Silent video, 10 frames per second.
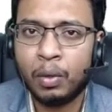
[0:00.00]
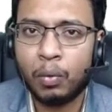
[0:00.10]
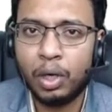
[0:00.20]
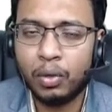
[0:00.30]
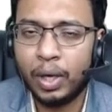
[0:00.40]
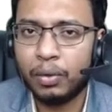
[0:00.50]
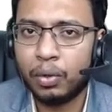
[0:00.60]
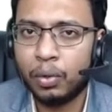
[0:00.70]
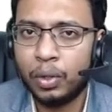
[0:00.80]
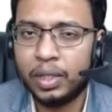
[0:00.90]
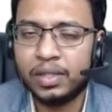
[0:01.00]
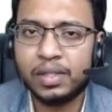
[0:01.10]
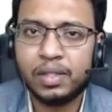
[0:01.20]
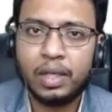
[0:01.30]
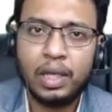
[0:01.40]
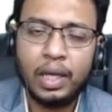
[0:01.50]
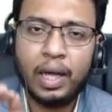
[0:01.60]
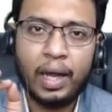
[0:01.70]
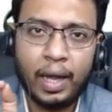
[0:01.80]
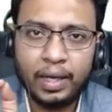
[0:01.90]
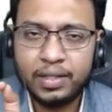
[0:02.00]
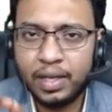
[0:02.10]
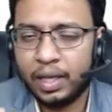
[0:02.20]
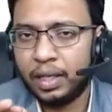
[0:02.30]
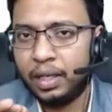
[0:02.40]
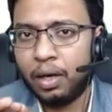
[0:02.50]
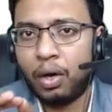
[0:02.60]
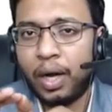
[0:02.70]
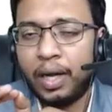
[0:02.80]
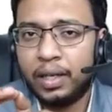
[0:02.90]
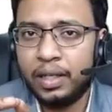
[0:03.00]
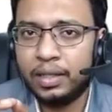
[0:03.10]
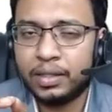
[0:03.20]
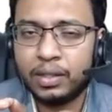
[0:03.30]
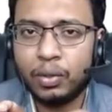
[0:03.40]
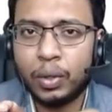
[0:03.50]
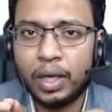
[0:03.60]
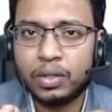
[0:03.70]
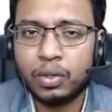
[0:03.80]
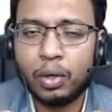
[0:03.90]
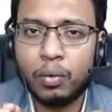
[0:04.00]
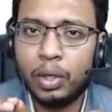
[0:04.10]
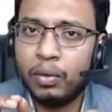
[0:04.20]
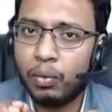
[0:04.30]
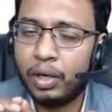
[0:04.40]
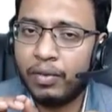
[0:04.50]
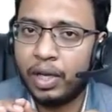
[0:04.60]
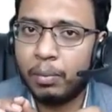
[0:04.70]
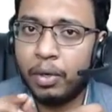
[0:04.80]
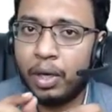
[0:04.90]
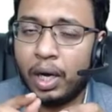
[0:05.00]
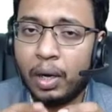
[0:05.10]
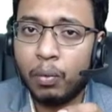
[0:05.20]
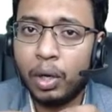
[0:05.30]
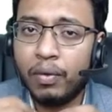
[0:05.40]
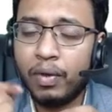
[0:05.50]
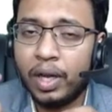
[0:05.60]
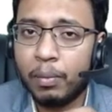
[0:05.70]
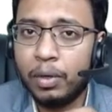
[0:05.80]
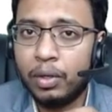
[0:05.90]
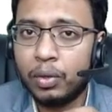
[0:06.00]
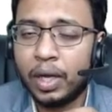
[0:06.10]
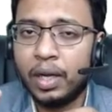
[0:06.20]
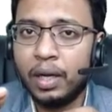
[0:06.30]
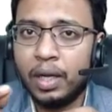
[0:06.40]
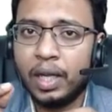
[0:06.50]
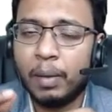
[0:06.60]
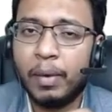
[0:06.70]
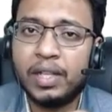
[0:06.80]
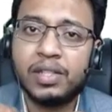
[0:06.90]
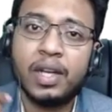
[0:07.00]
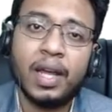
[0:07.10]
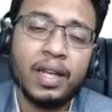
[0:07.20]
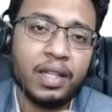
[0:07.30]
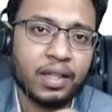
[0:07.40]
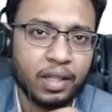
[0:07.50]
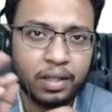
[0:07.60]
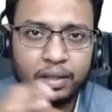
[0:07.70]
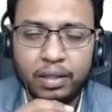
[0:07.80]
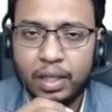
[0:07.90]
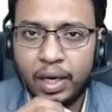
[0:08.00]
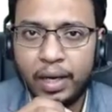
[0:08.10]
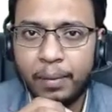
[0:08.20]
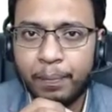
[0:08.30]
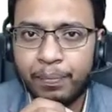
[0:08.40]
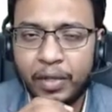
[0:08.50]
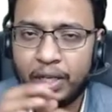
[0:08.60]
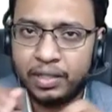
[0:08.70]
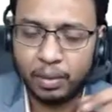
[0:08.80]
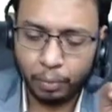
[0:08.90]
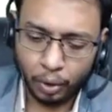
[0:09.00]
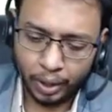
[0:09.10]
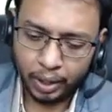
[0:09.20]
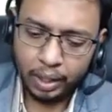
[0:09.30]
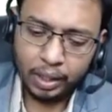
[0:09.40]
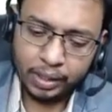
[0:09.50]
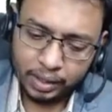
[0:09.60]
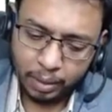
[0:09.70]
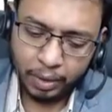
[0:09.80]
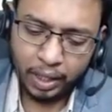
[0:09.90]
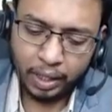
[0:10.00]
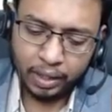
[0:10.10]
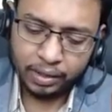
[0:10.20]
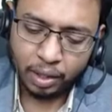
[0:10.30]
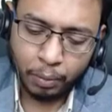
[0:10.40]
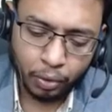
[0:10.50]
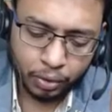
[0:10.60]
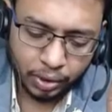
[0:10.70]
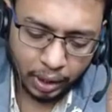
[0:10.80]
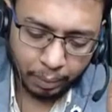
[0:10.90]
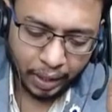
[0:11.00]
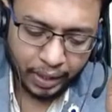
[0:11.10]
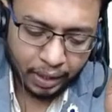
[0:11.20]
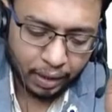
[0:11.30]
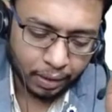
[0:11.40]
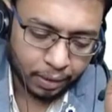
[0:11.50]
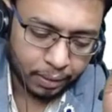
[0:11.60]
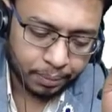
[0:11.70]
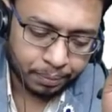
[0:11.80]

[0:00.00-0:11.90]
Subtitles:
what you have to know is exactly, or at least you can solve only one variable, and one variable you can imagine anything, right? That is the point. Similarly, suppose I'm writing here,